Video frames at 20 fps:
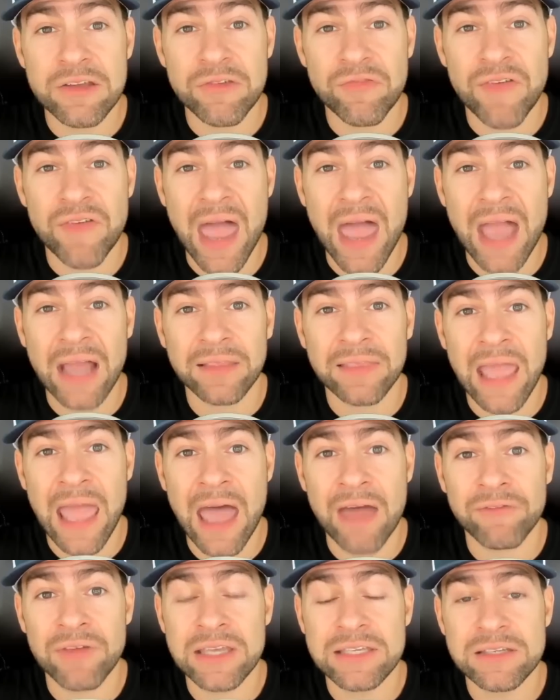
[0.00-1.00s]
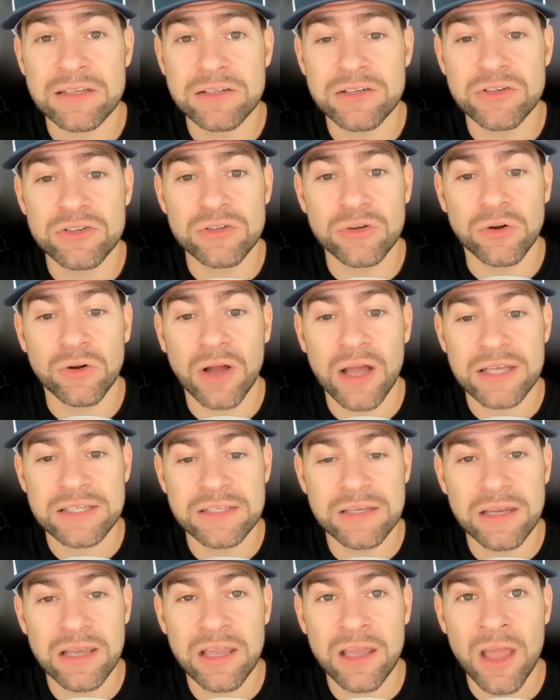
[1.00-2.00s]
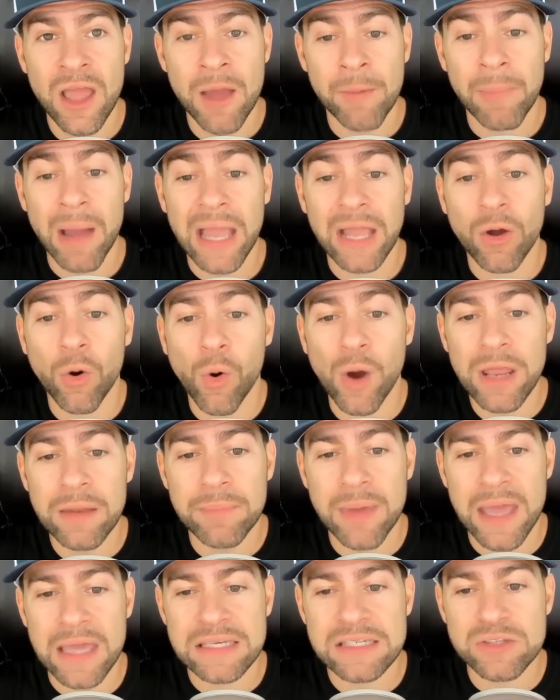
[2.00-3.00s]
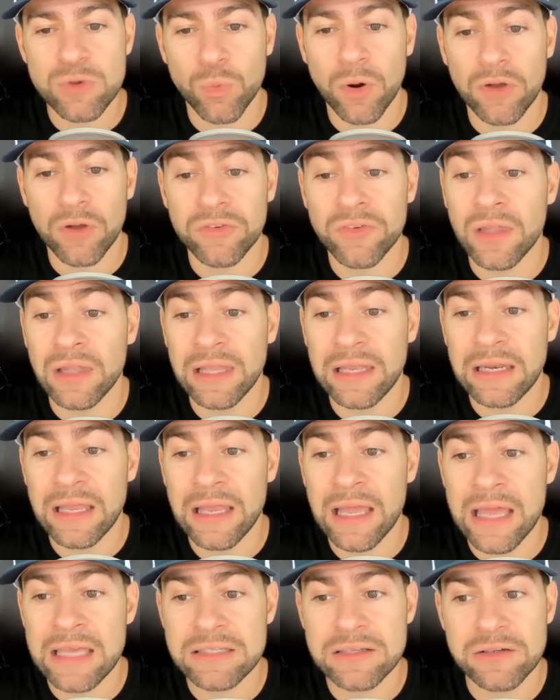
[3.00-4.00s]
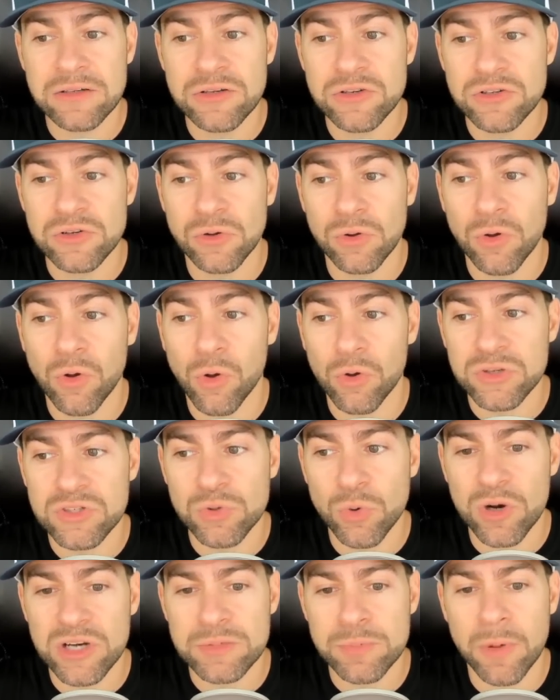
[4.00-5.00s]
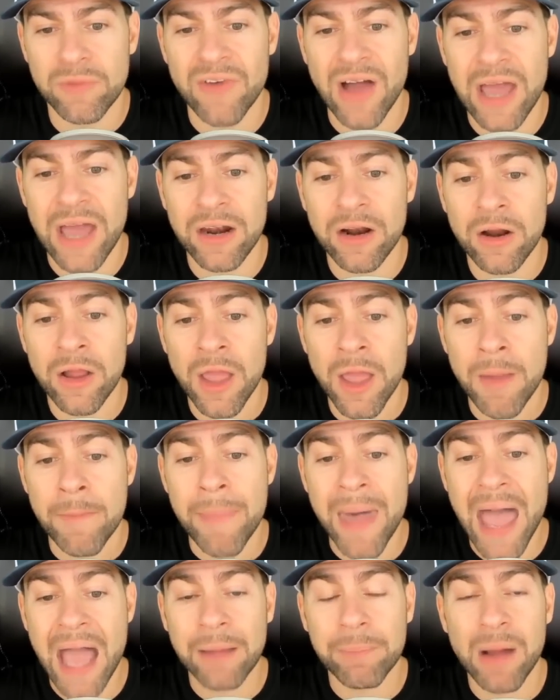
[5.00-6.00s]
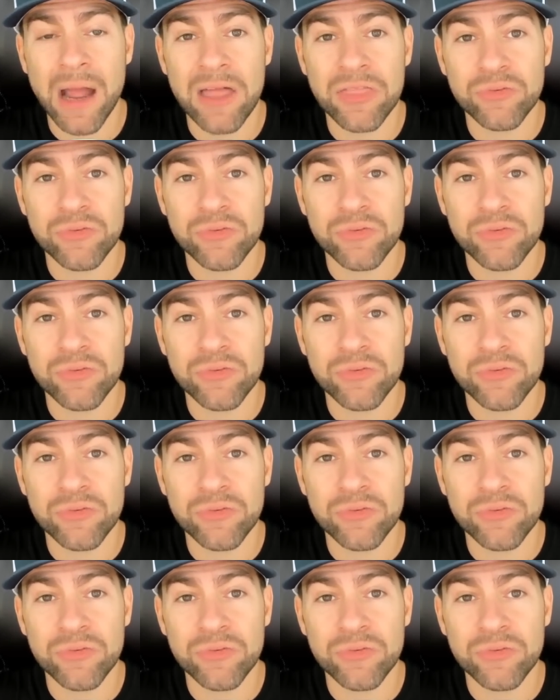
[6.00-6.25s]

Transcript: the fact they have institutional custody by Coinbase, the world's leading institutional cold storage provider, backed by a